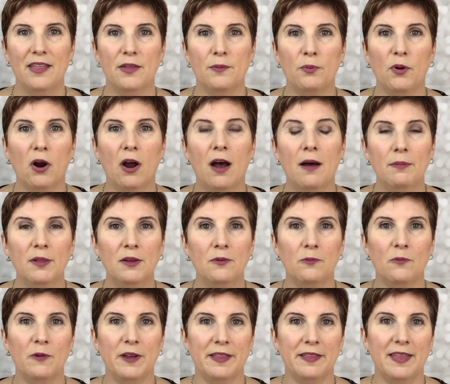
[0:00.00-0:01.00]
The
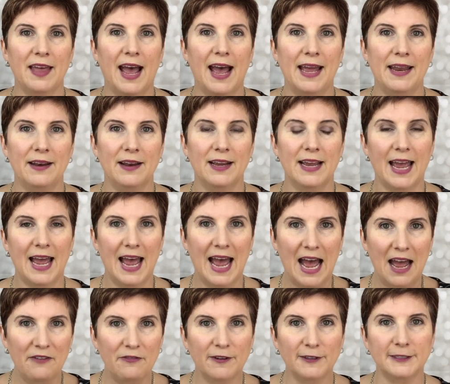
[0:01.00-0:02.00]
problem with that
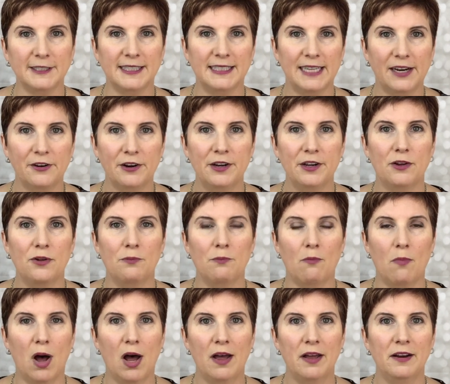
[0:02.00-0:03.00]
adversarial
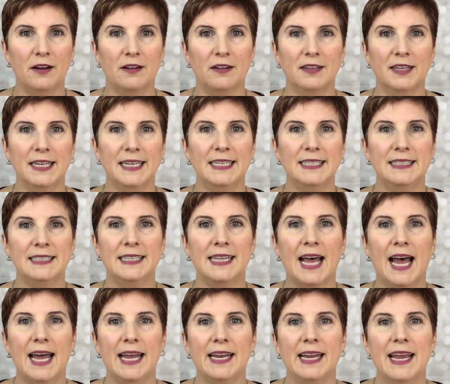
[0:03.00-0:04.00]
model is
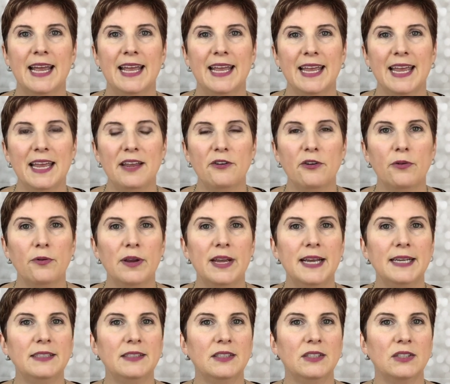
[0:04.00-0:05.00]
that it
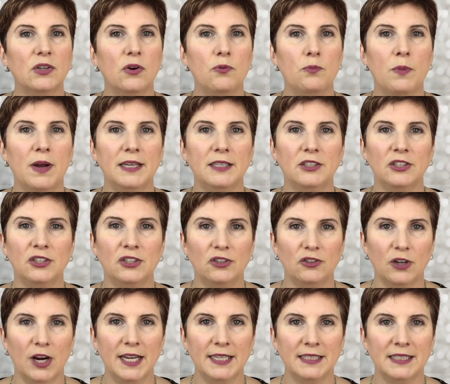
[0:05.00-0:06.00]
creates so much
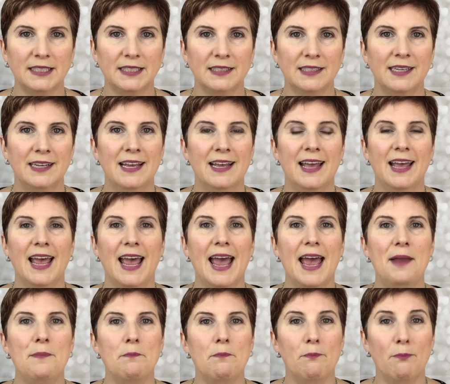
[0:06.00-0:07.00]
stress
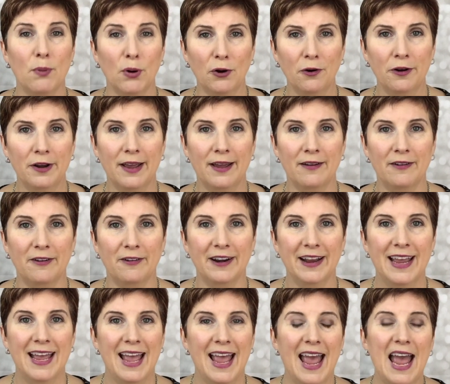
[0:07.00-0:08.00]
and burnout
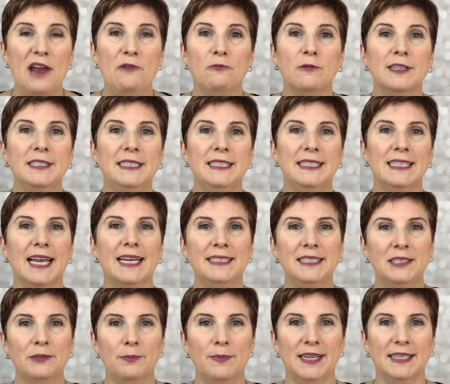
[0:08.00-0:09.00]
and
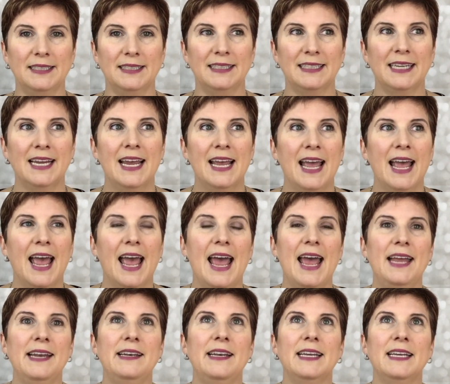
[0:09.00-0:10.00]
resentment
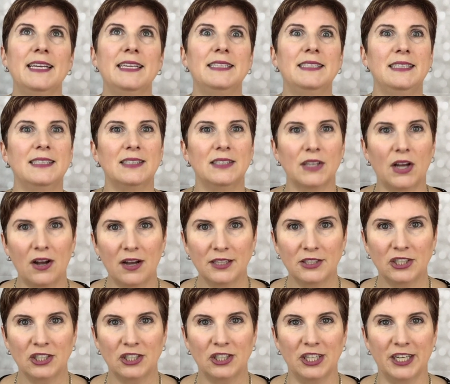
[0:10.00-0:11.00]
and
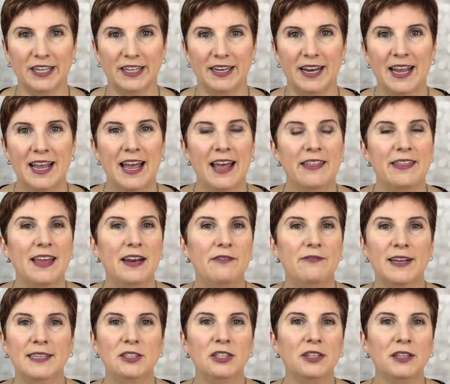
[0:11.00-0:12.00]
exhaustion that
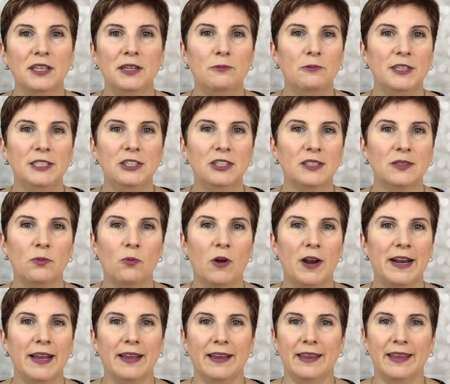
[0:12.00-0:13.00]
eventually we just
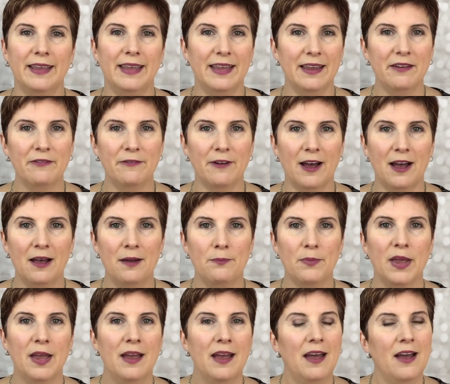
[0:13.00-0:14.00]
want to give
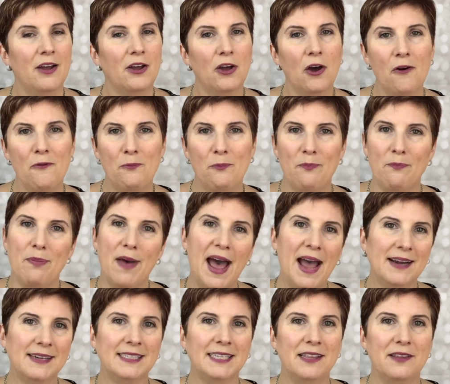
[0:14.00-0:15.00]
up, go
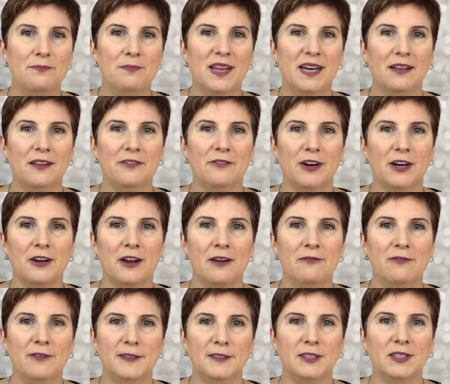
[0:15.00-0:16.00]
back to the middle of our
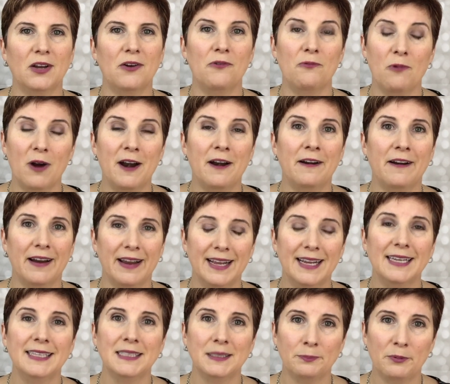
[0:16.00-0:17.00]
comfort zone where
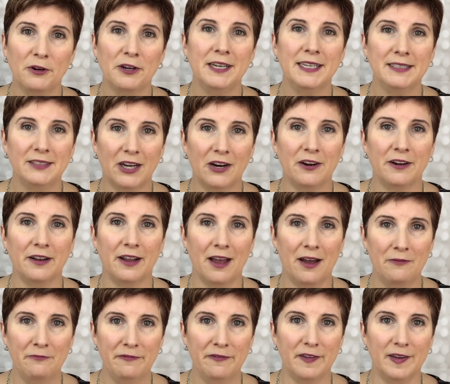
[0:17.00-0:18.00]
it's pretty darn
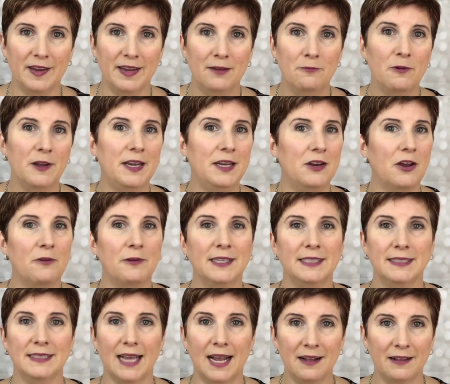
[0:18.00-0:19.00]
comfy, we know
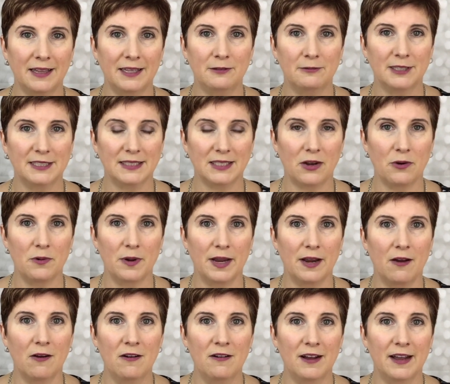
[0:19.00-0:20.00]
exactly what's
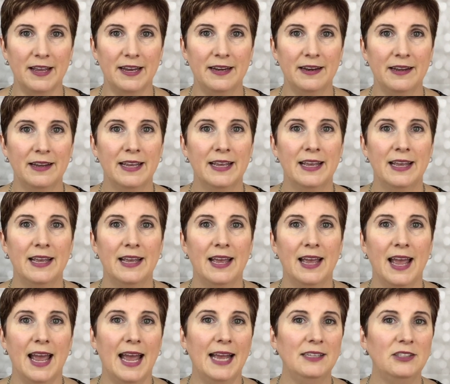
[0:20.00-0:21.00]
going on,
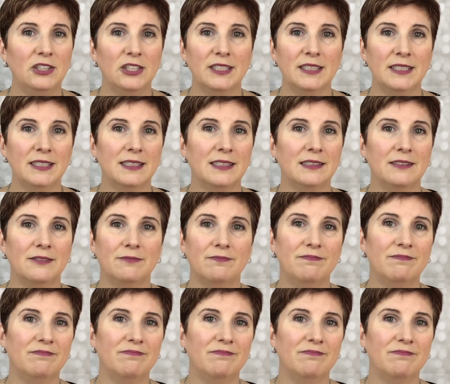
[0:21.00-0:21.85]
and just